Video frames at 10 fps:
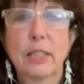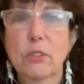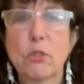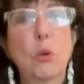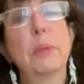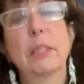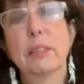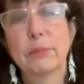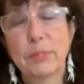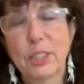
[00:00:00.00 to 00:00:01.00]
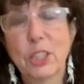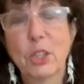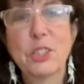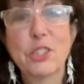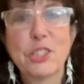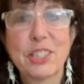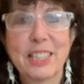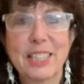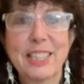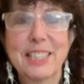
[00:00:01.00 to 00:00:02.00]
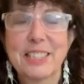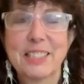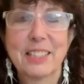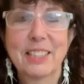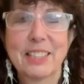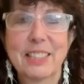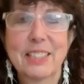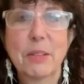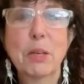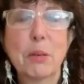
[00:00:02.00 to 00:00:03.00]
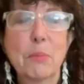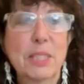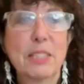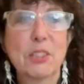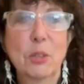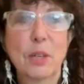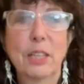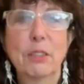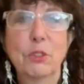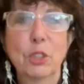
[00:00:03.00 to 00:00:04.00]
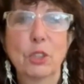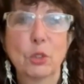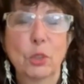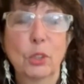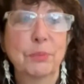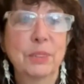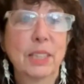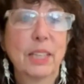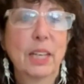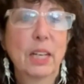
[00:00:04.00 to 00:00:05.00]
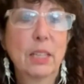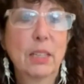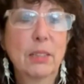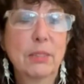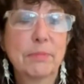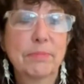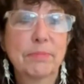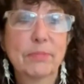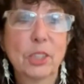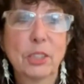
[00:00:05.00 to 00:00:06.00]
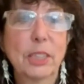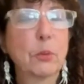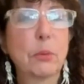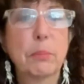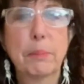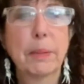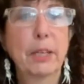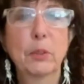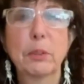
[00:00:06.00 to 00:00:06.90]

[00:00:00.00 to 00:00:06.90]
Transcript: so be it. It's sometimes things are out of your control. Like when my battery